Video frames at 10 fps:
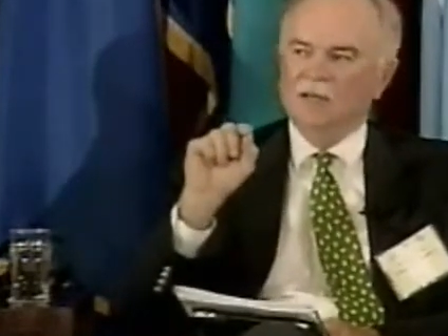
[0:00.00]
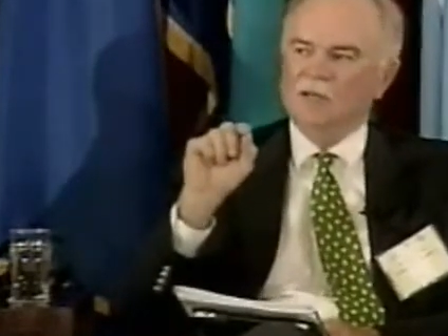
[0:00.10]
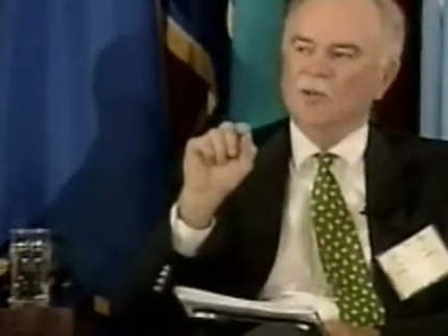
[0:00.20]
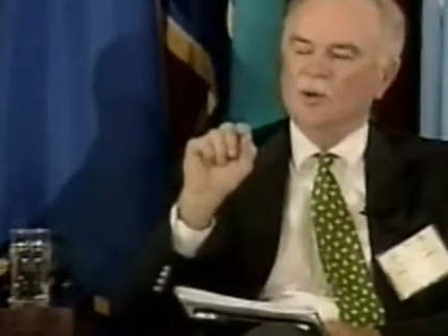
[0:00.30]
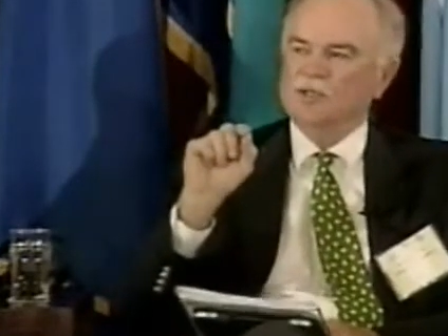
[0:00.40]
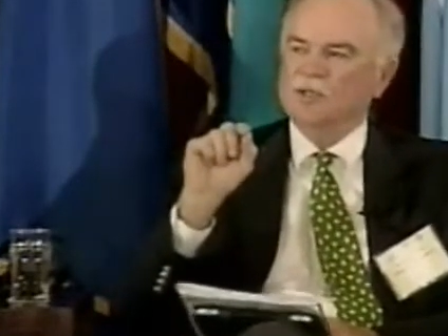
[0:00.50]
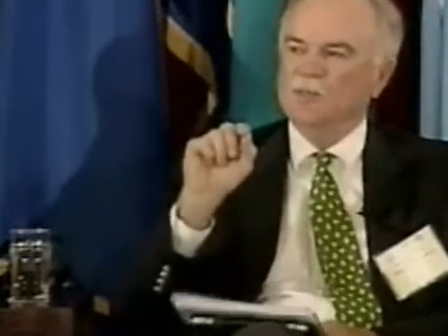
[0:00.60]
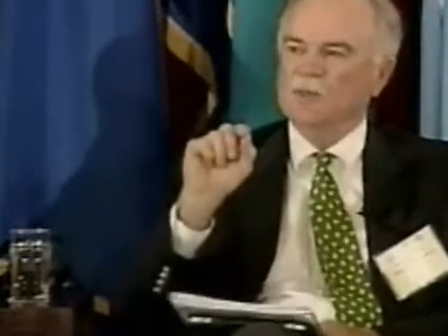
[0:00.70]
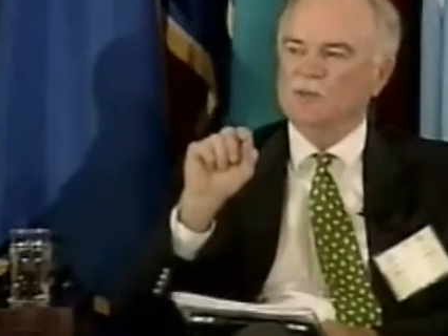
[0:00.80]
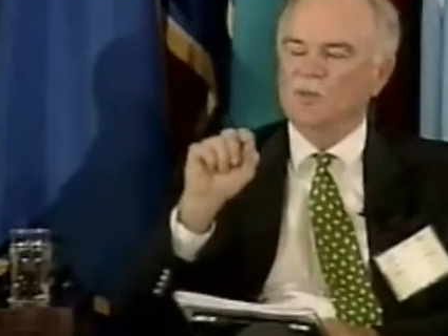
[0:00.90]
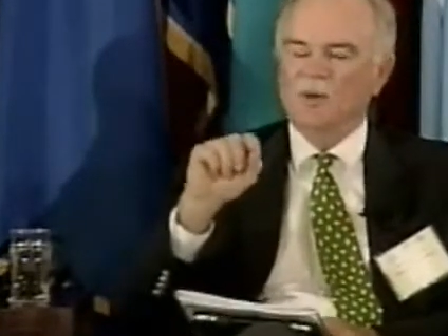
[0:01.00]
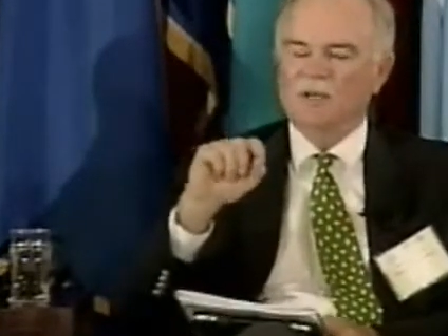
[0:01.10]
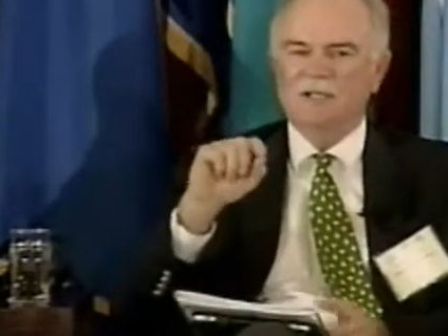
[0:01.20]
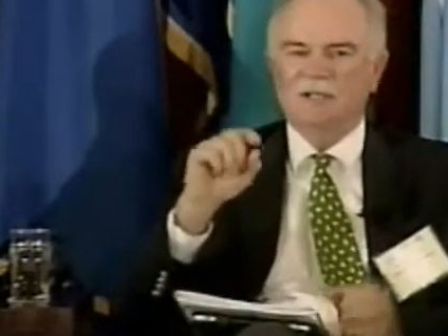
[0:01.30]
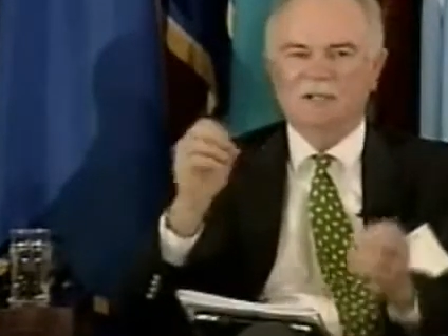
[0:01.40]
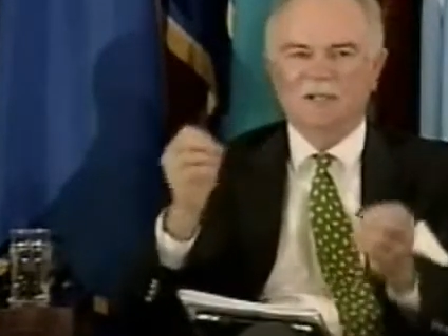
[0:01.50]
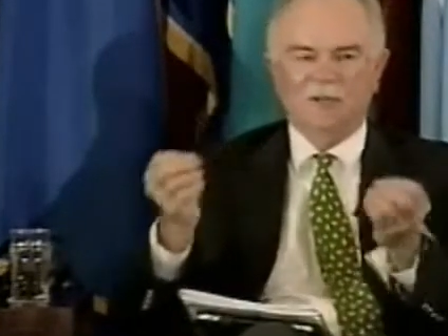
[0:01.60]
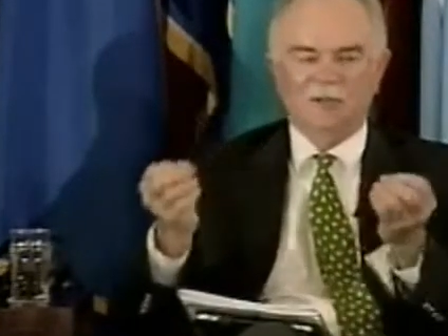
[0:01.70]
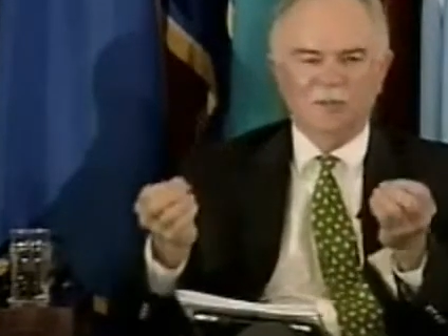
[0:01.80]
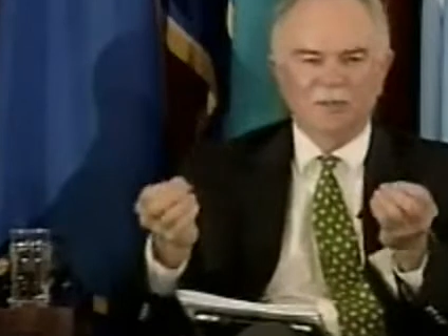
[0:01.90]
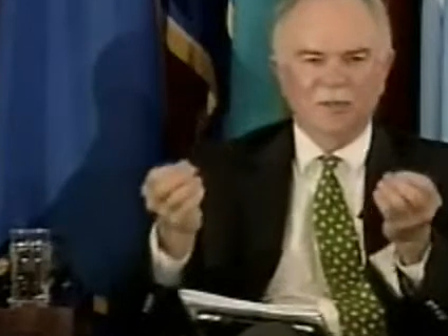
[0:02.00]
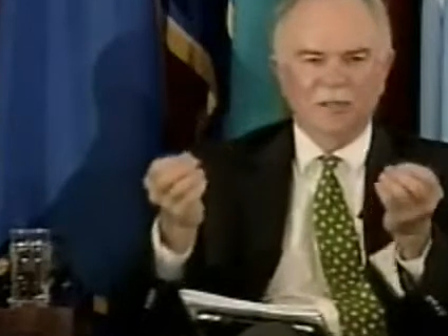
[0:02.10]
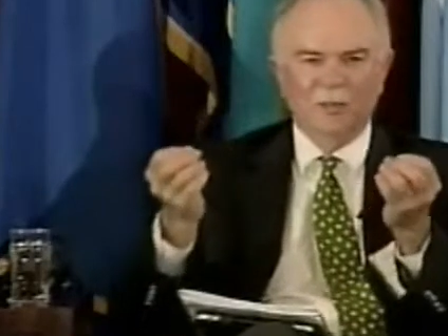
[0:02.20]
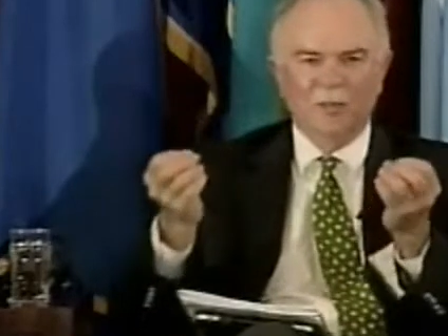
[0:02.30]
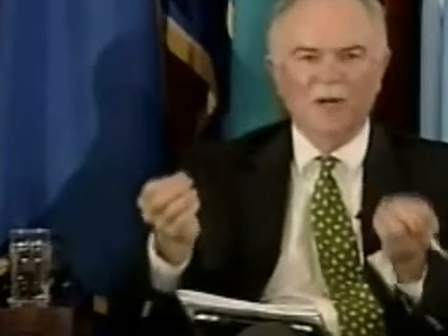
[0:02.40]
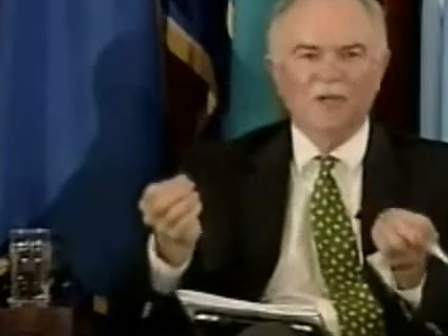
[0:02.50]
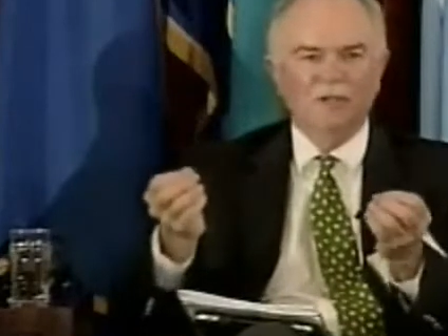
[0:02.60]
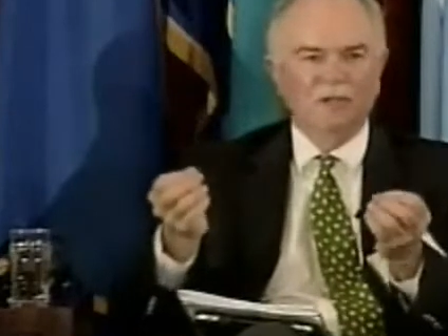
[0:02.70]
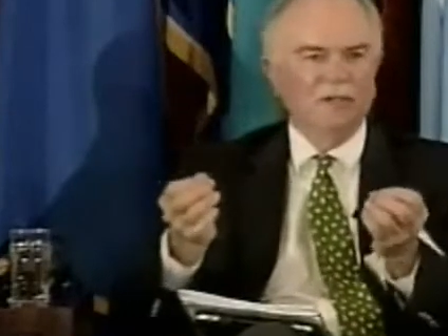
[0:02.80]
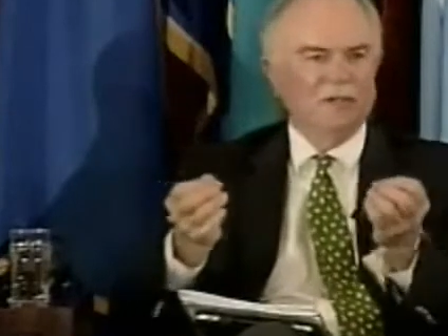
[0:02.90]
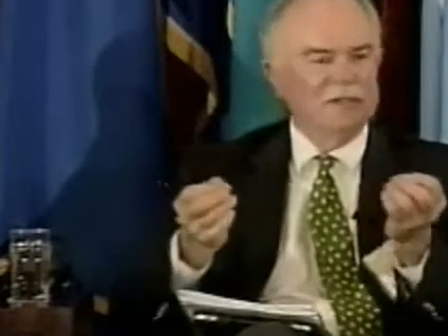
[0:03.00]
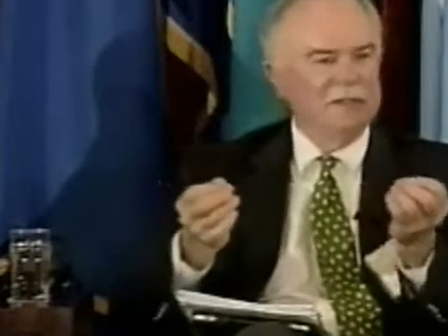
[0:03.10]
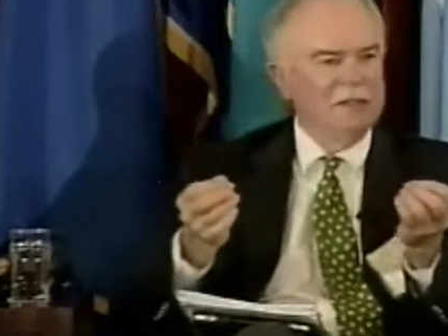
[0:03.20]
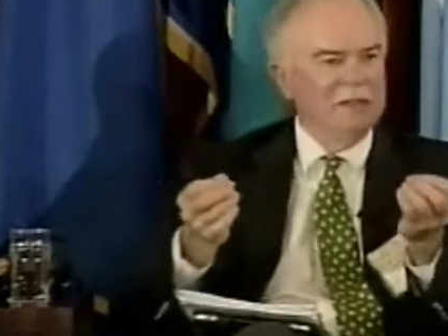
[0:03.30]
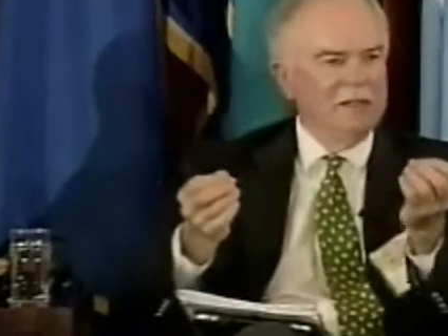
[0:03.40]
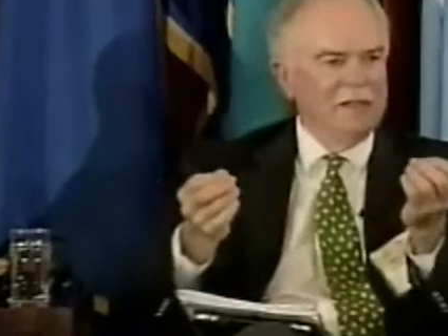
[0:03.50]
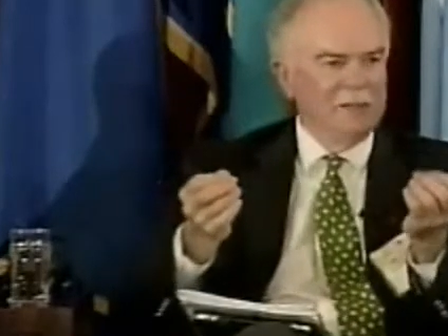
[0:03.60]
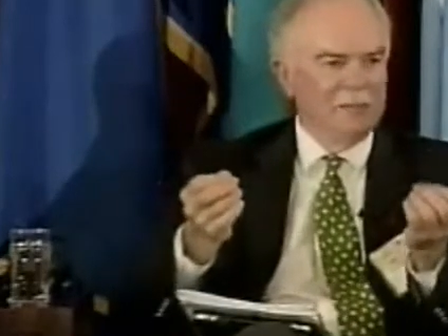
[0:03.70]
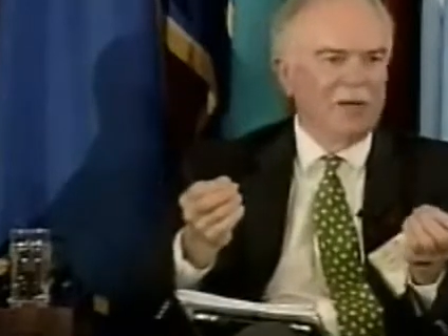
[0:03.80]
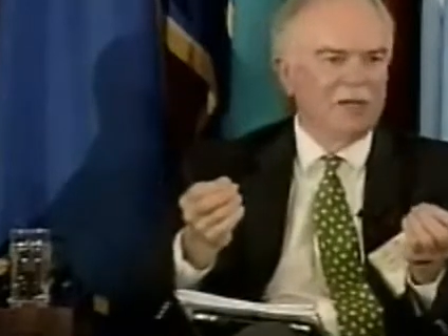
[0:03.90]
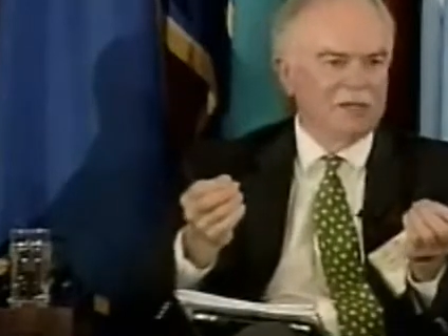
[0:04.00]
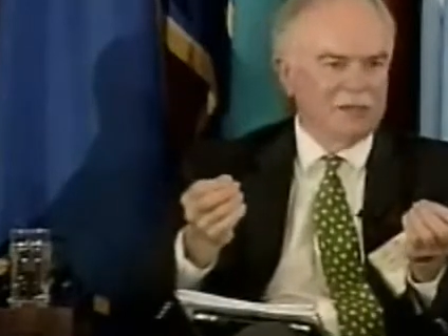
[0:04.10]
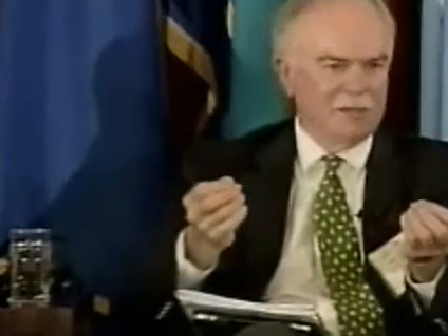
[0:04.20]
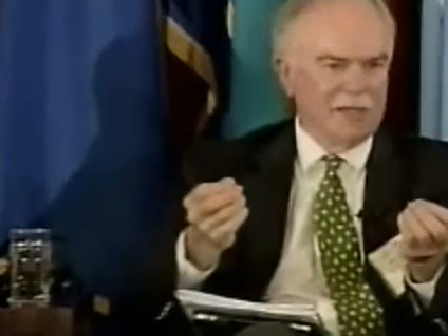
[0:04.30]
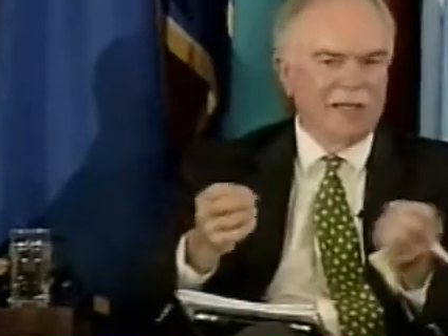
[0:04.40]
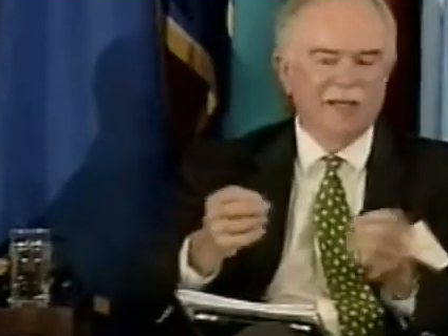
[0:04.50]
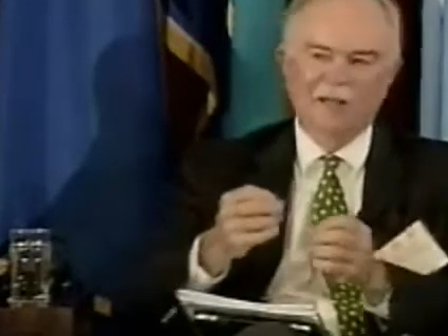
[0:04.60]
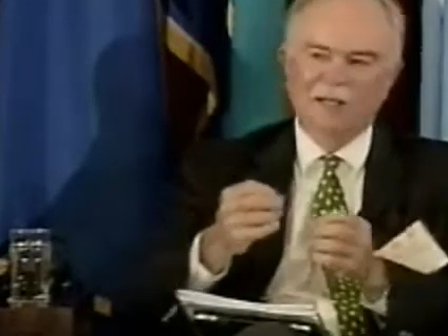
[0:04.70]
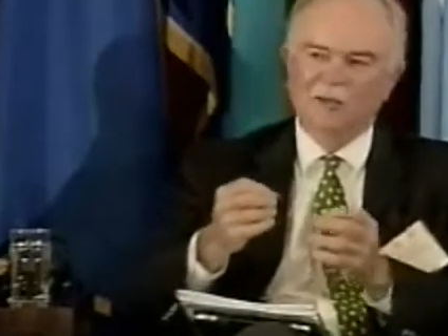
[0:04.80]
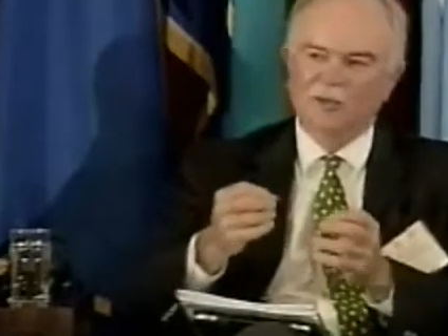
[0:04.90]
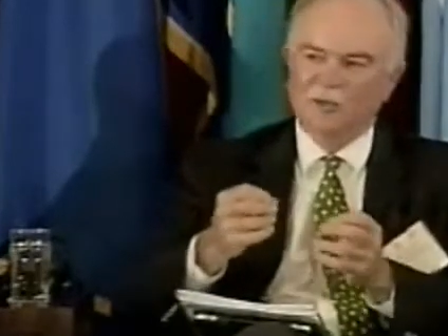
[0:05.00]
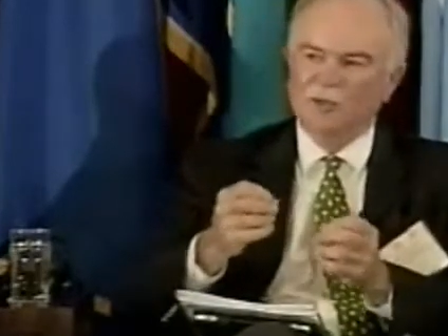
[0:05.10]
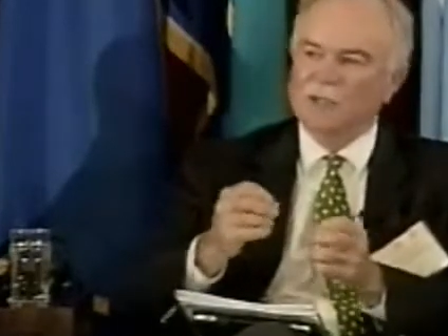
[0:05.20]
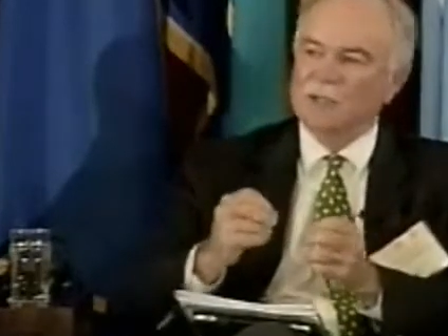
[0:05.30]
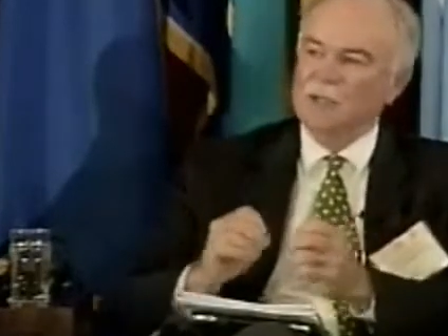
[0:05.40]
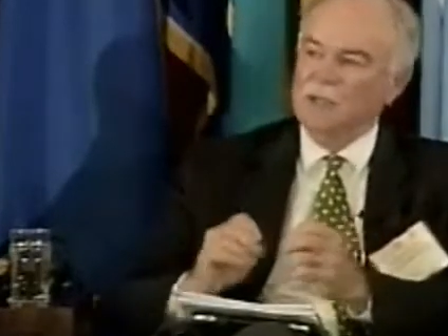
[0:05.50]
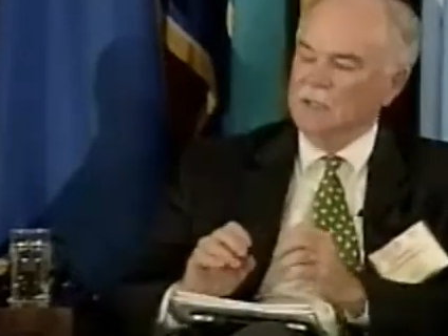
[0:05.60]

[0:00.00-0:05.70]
And the question was, what is the difference between Washington and Boston? How do they control it?